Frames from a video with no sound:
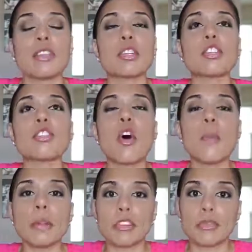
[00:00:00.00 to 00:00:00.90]
There's
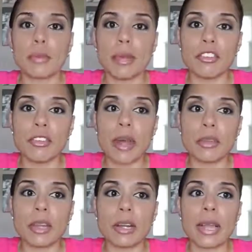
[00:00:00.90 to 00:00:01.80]
so much information
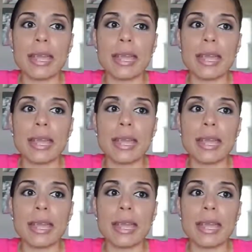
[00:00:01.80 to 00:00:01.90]
out there,